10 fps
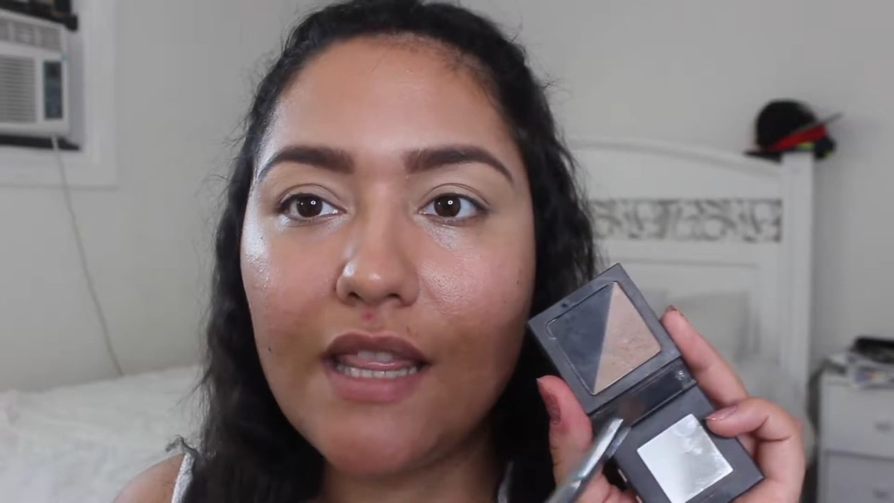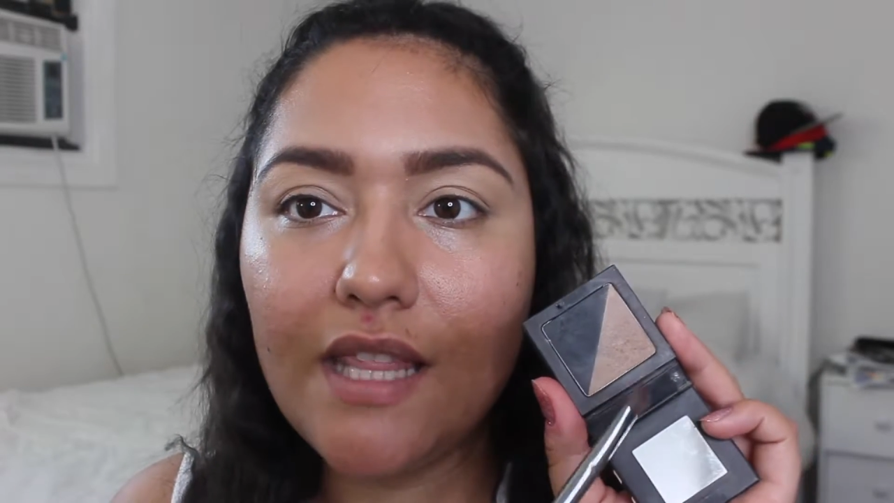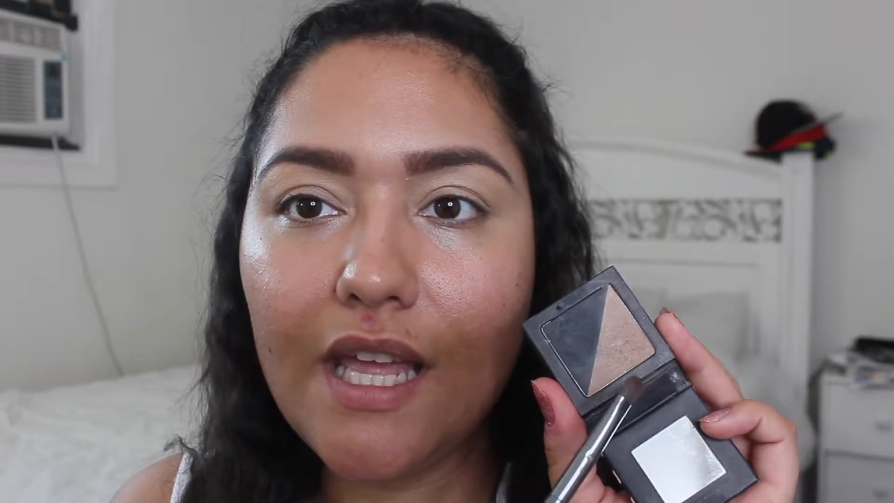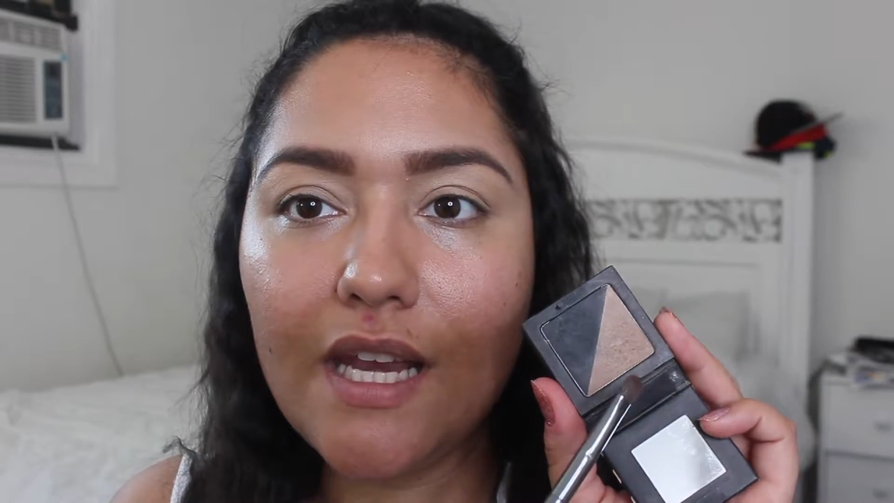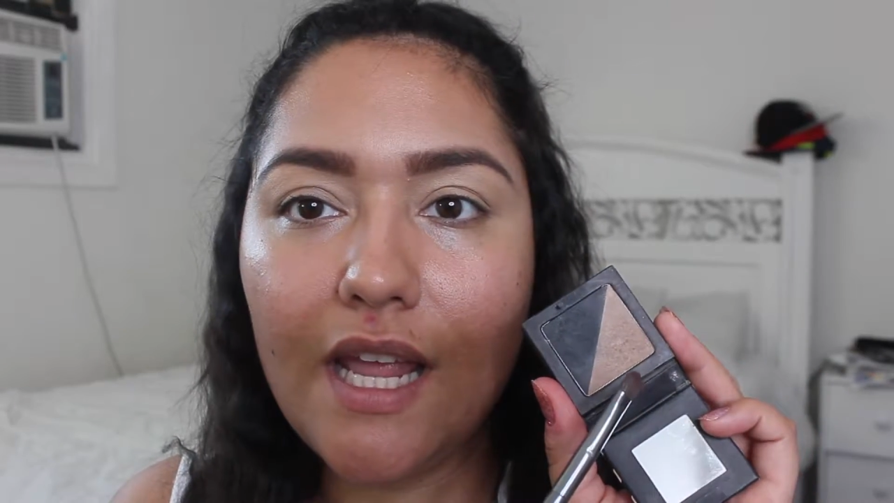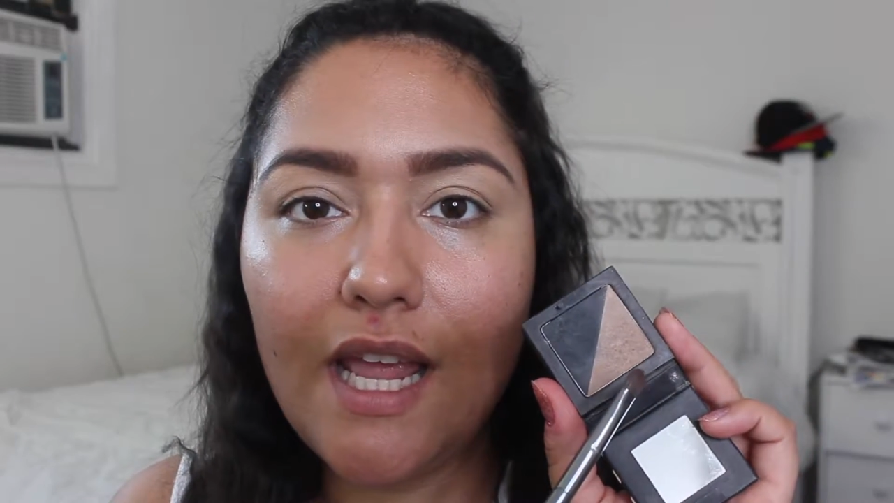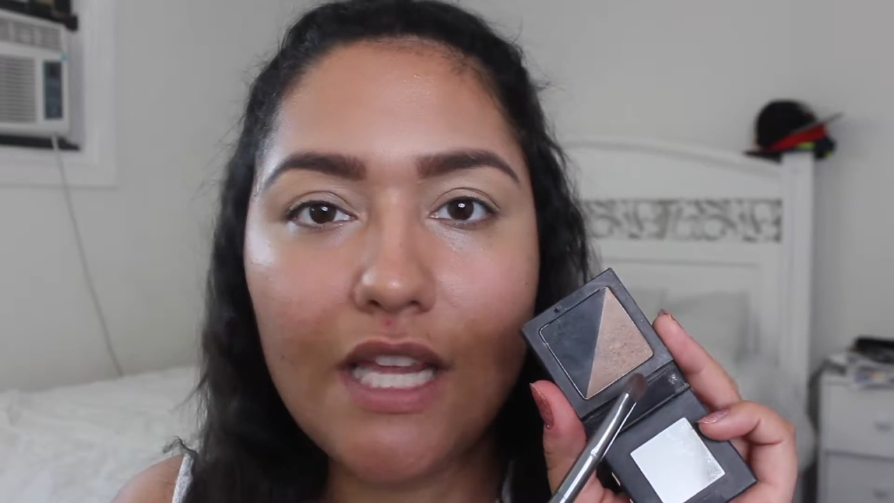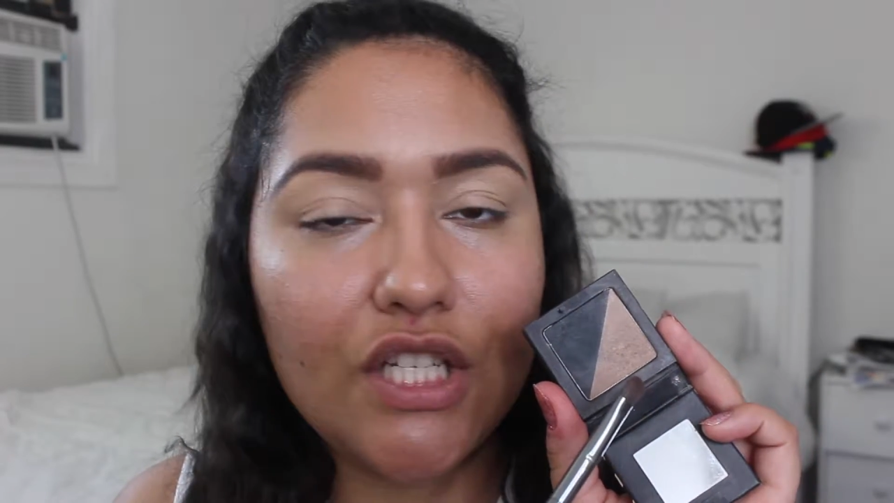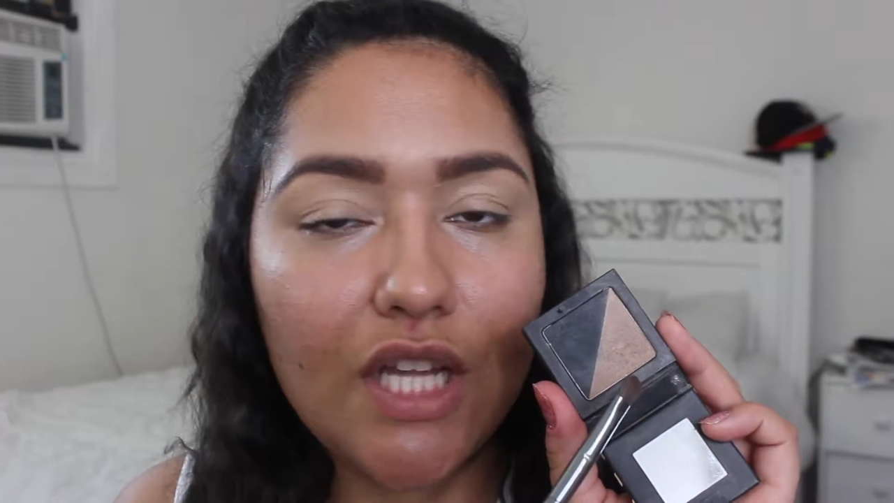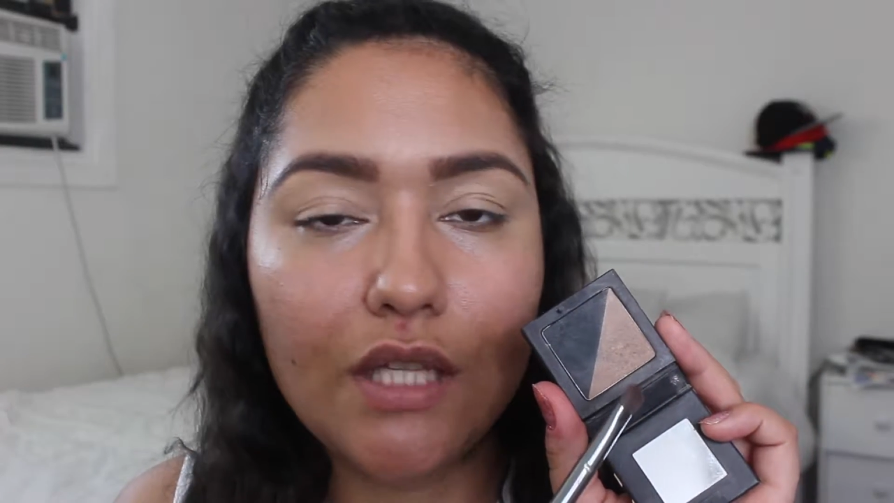and then
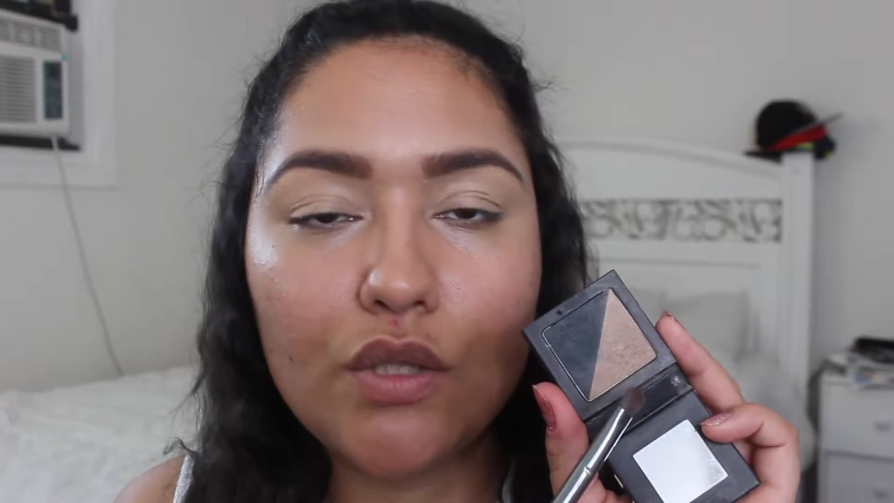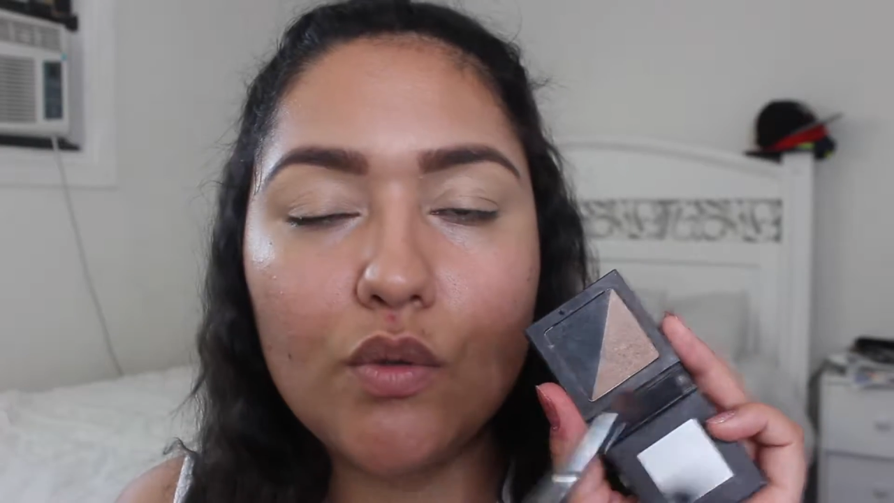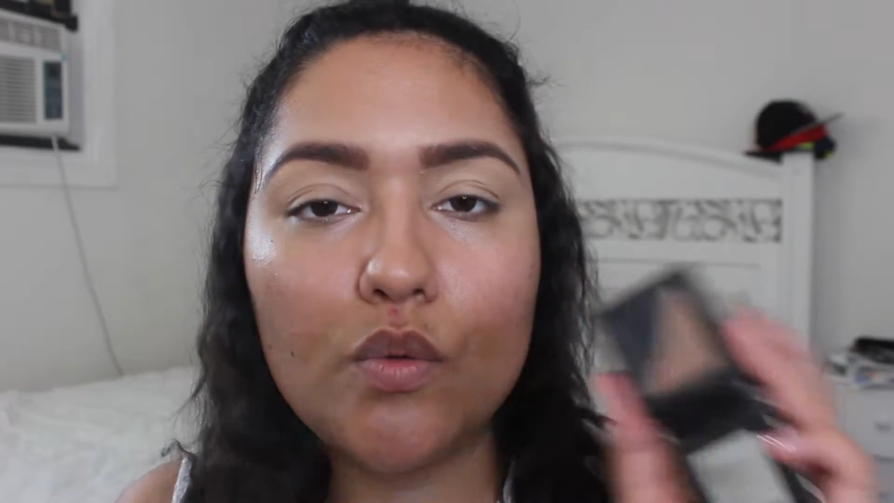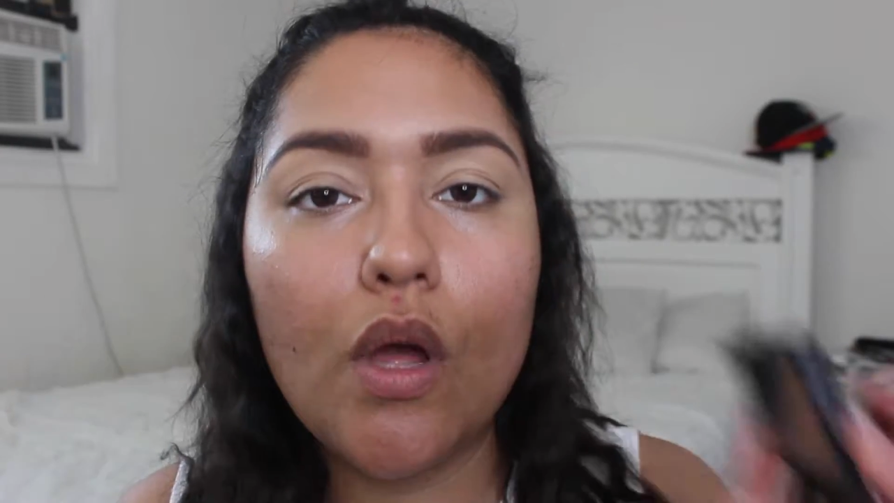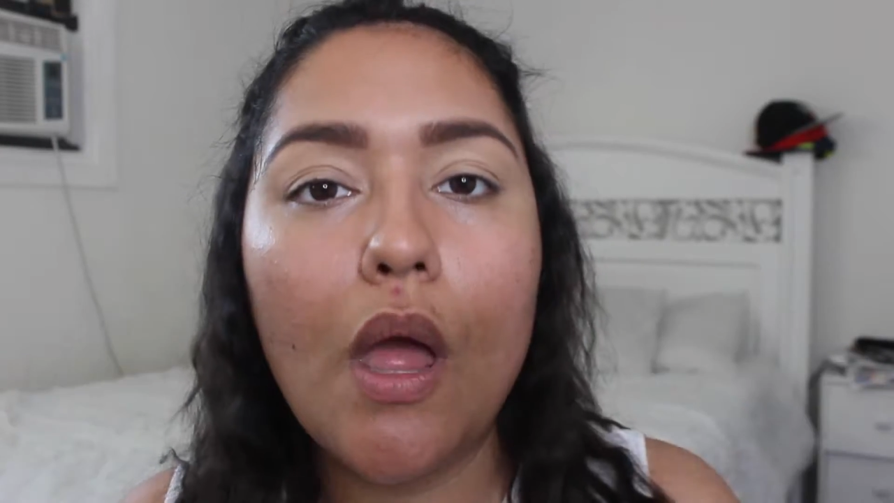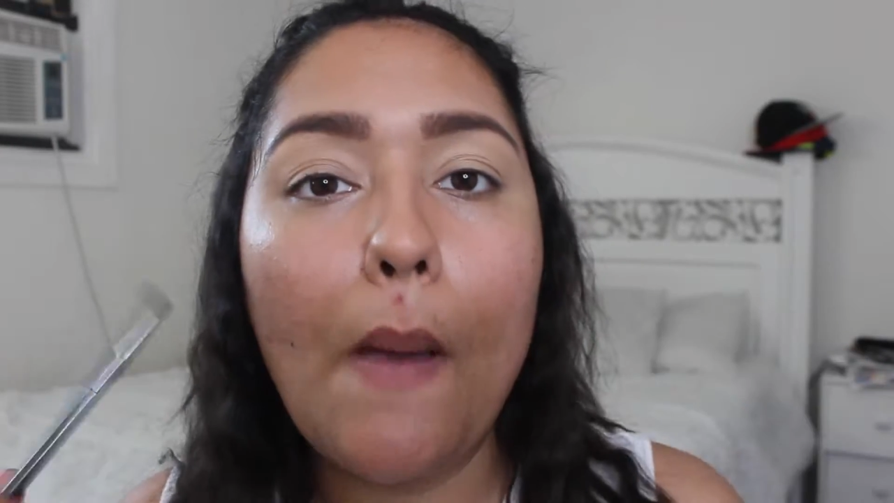a shade to